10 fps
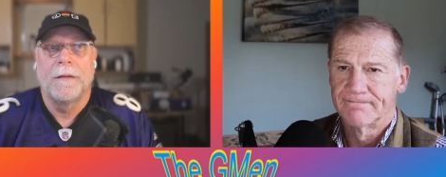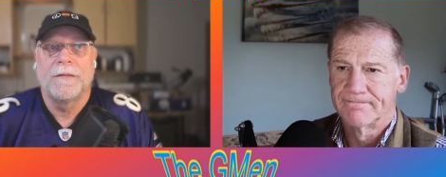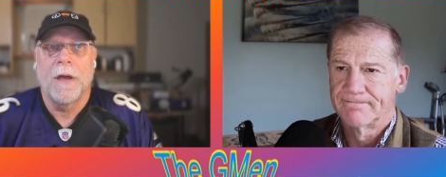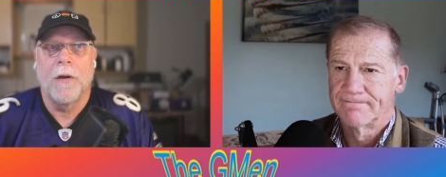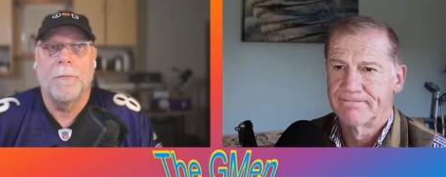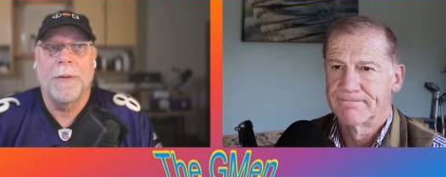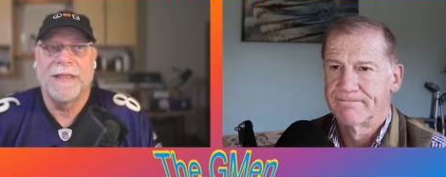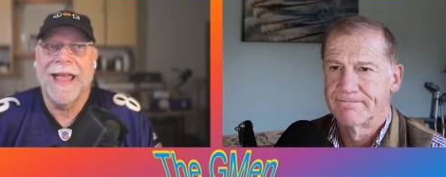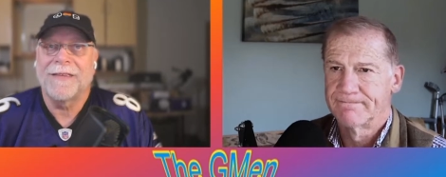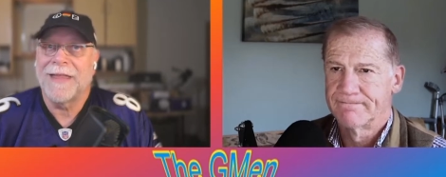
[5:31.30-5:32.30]
Speaker 1: So,
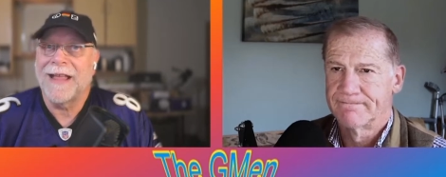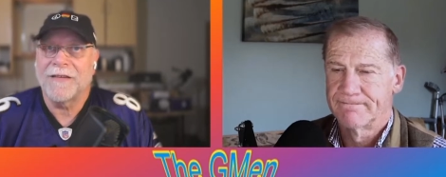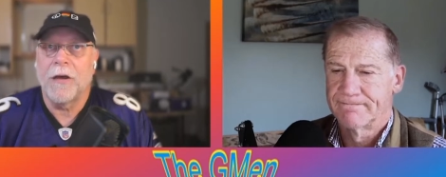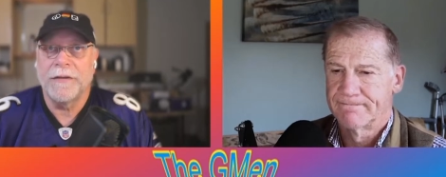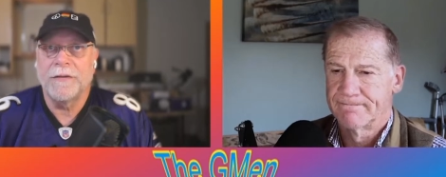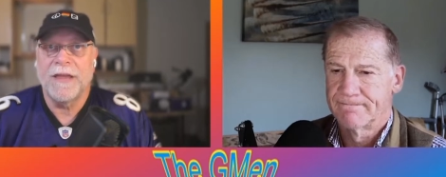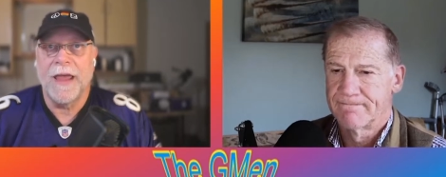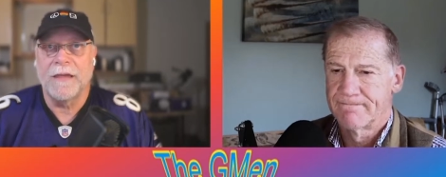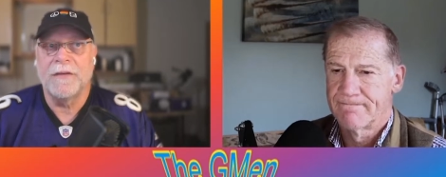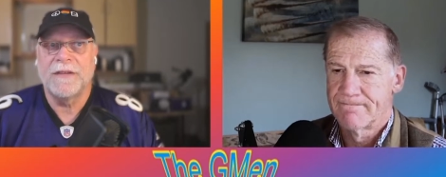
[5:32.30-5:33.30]
but that's that's all you
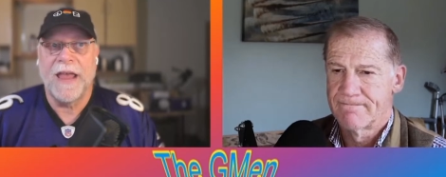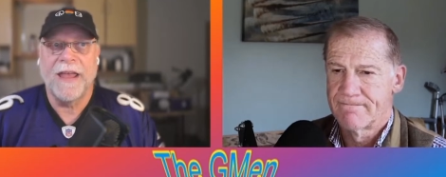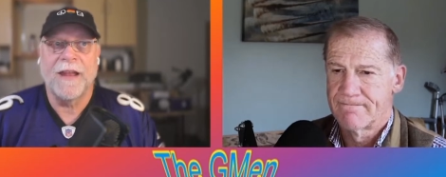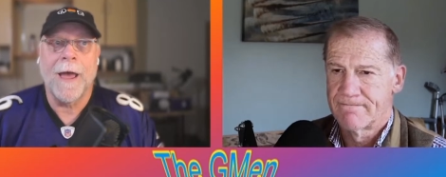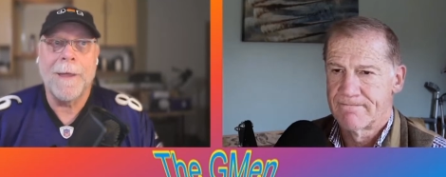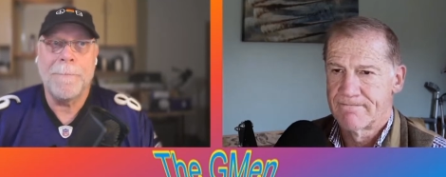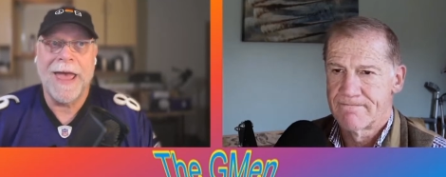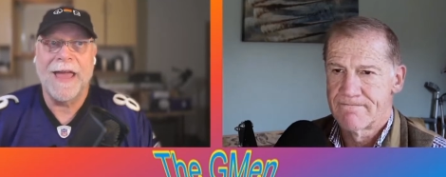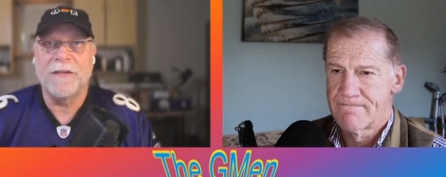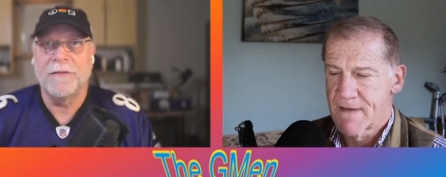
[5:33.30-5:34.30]
take. You take an
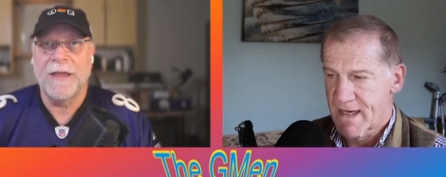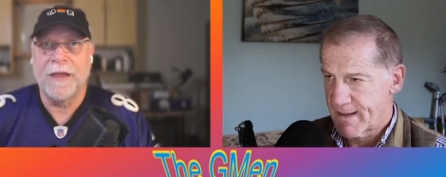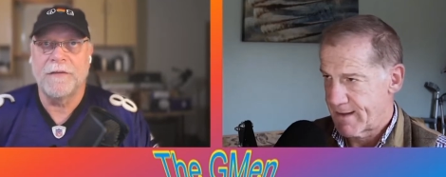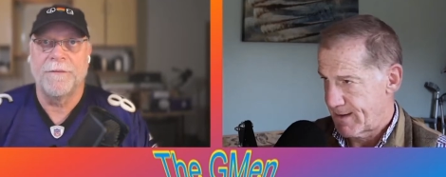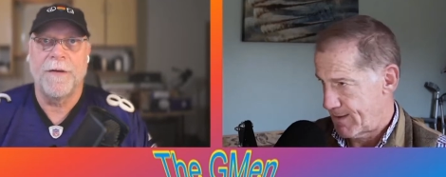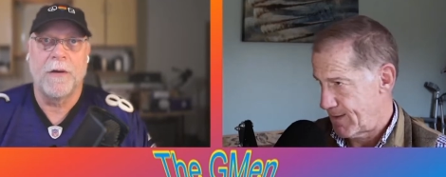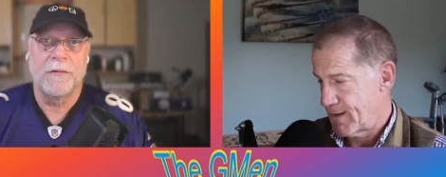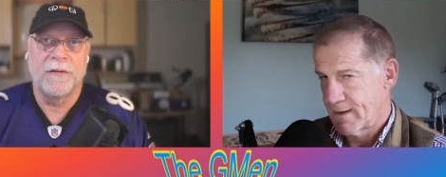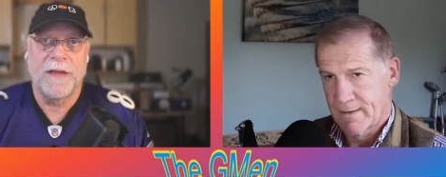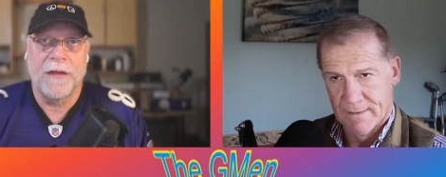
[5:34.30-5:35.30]
iPad, you take your
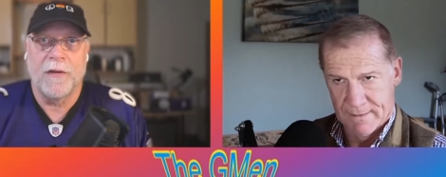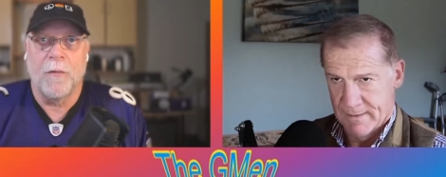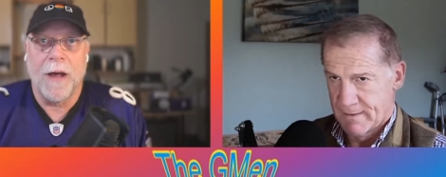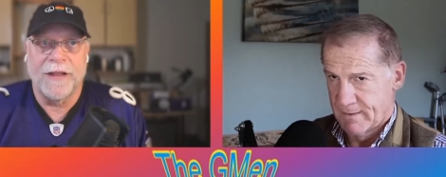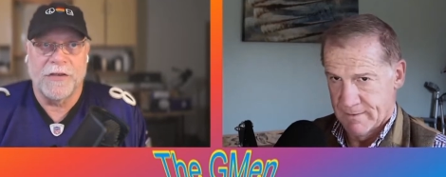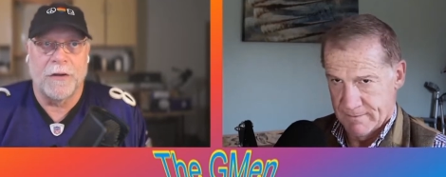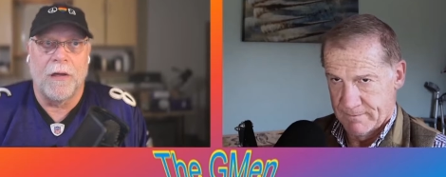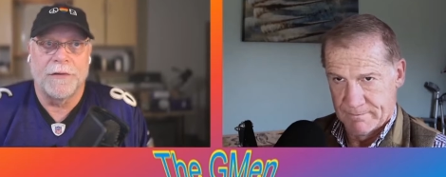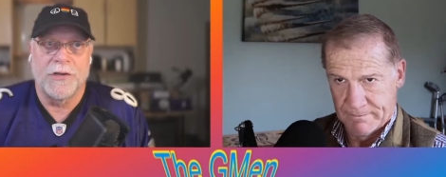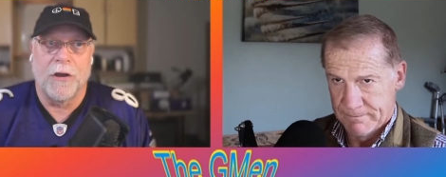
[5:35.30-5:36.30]
phone, you take your watch, and
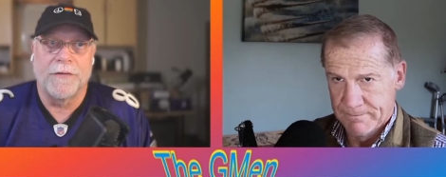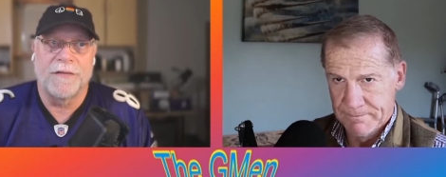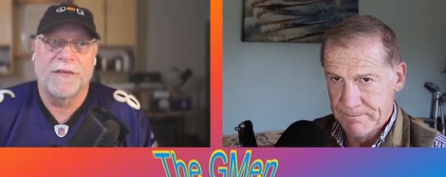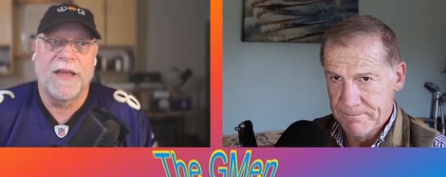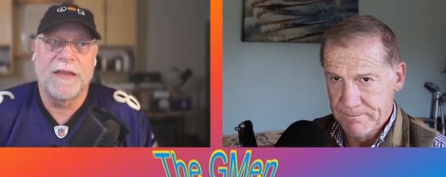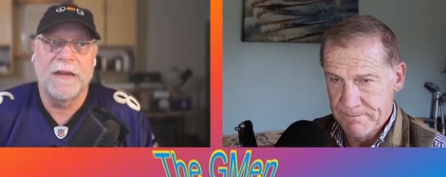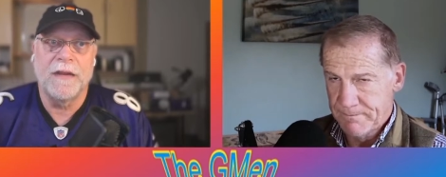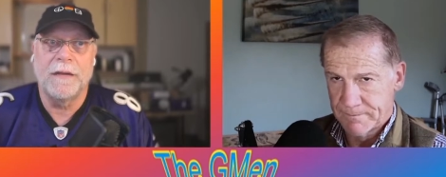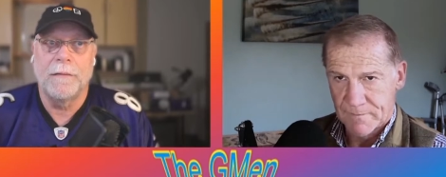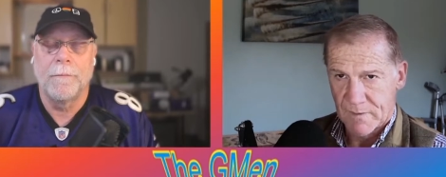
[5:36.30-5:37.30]
all the charges that you
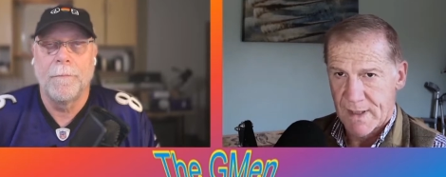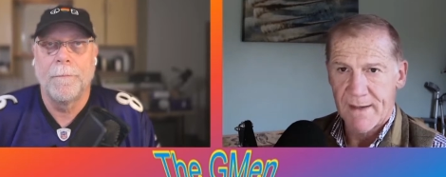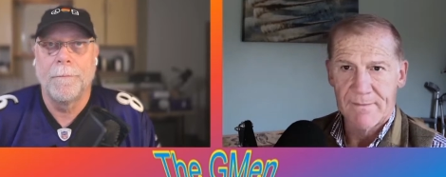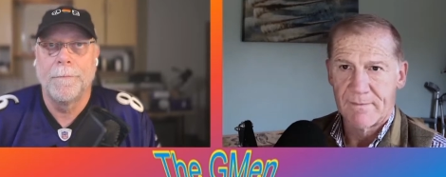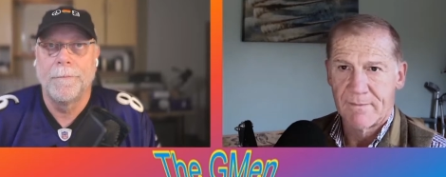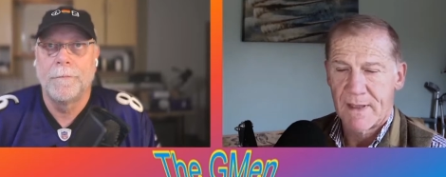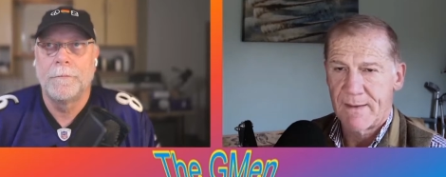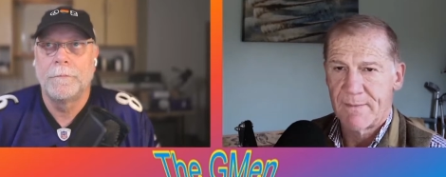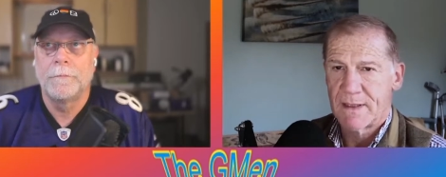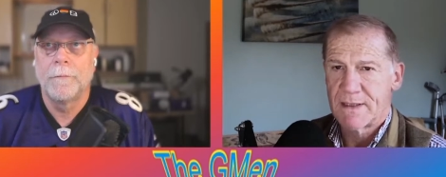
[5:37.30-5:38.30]
need.
Speaker 2: Yep, yep.
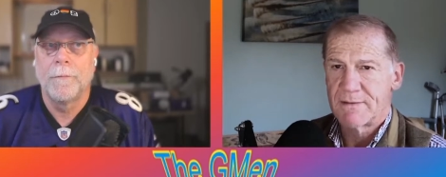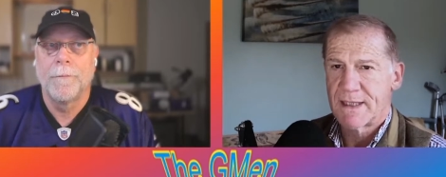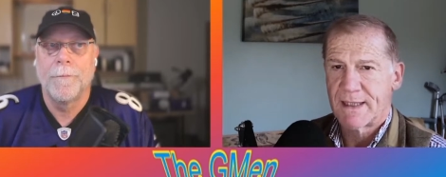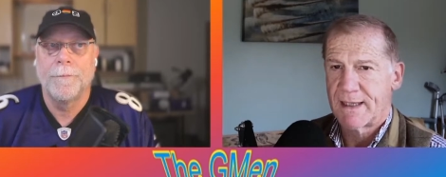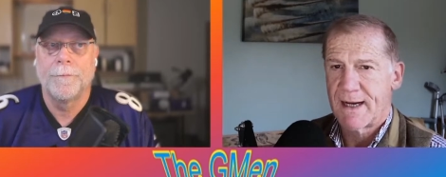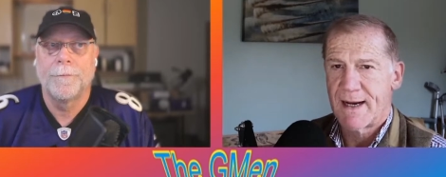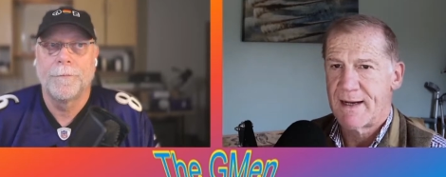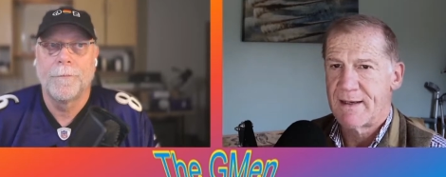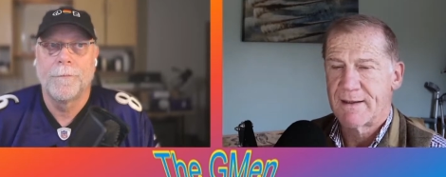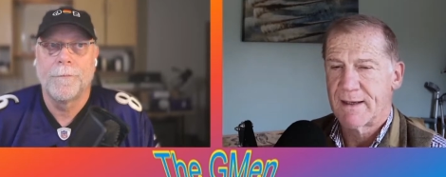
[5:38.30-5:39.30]
I don't take
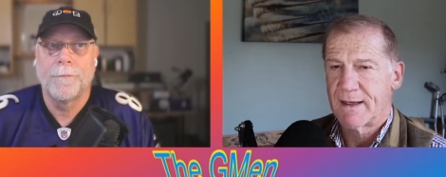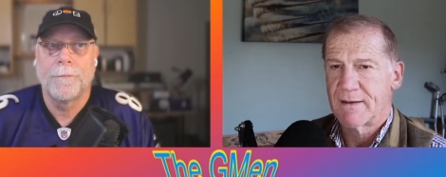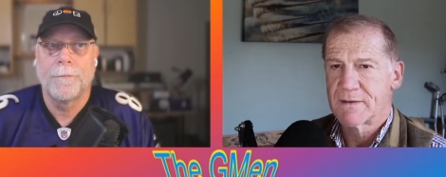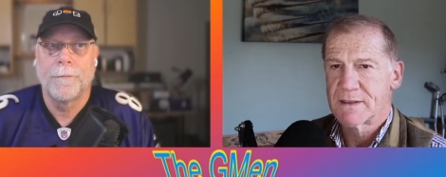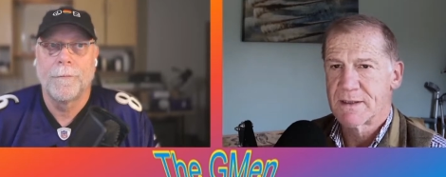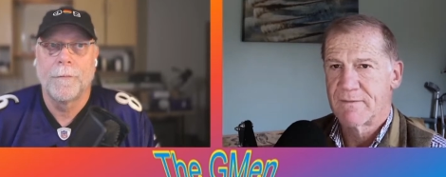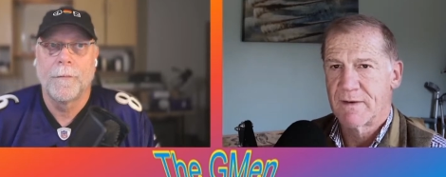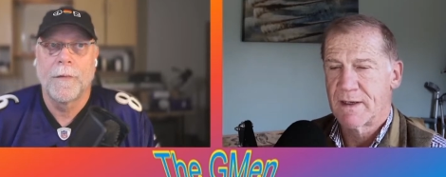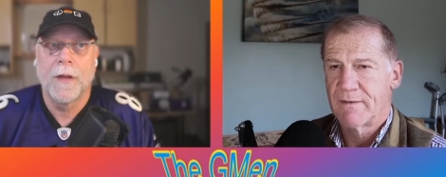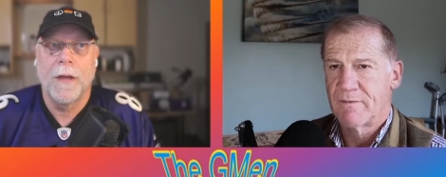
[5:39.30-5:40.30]
anything else if I'm
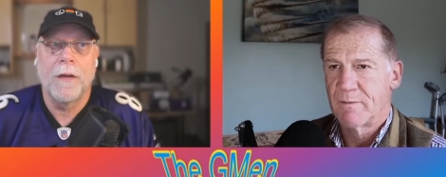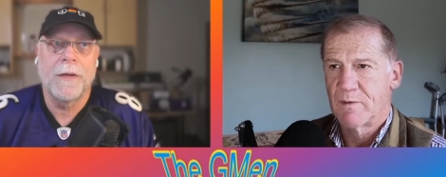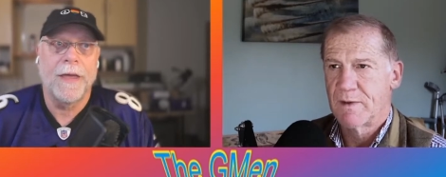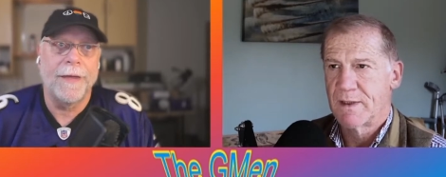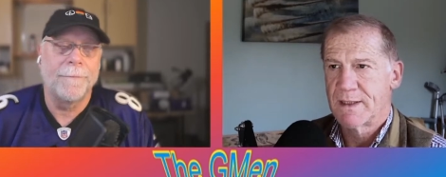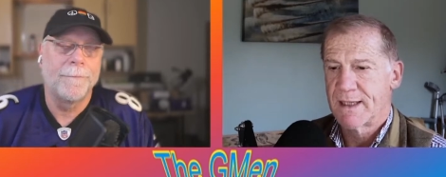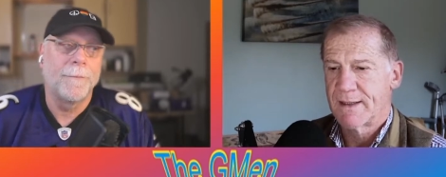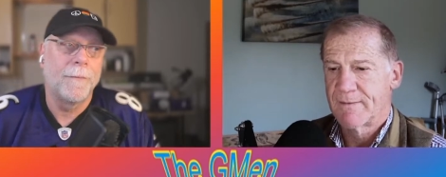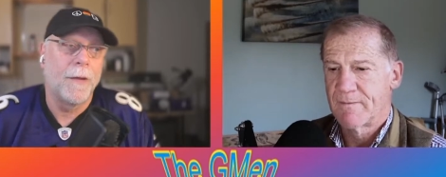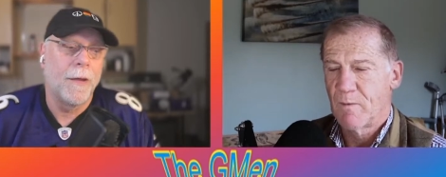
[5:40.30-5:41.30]
going for more okay. than a day.
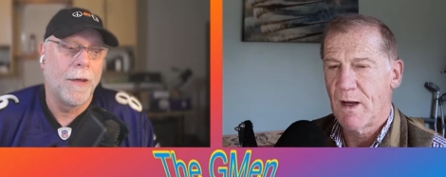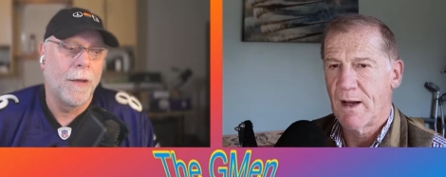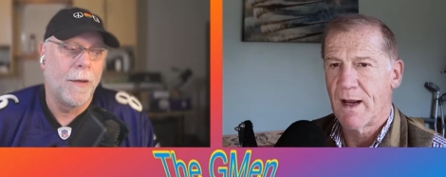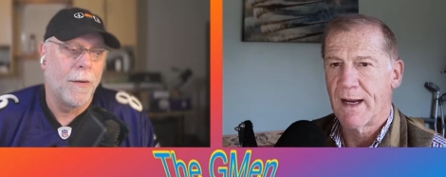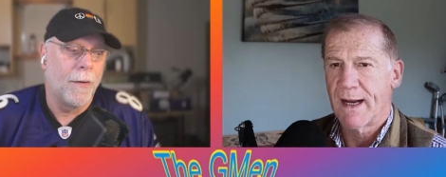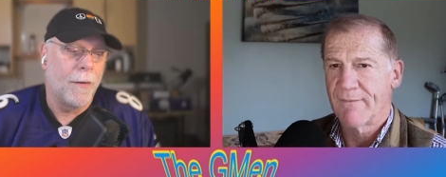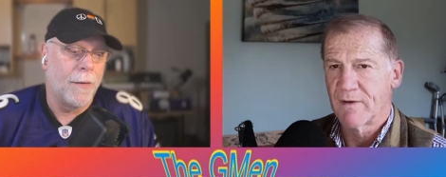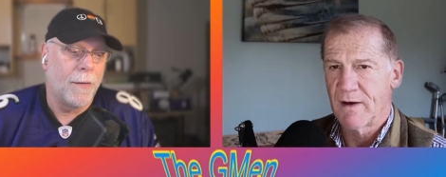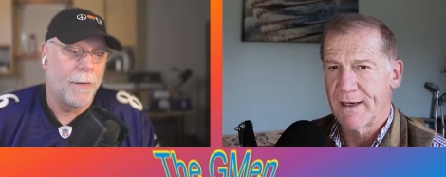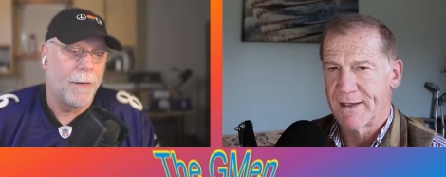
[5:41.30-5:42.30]
Well, I, I haven't
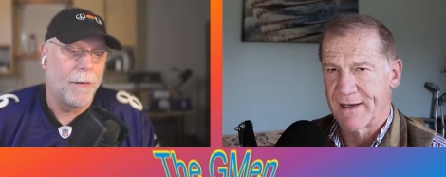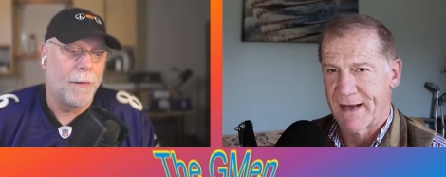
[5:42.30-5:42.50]
got anything